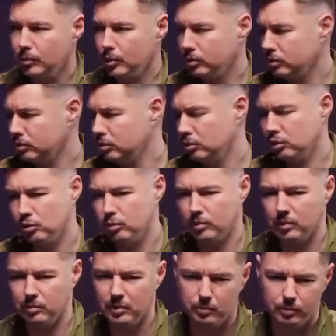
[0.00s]
It was summed
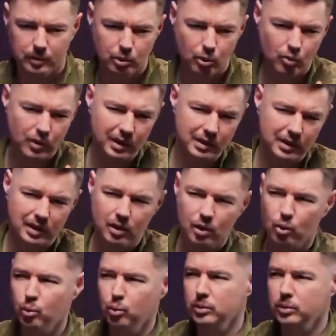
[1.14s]
up in this one sentence: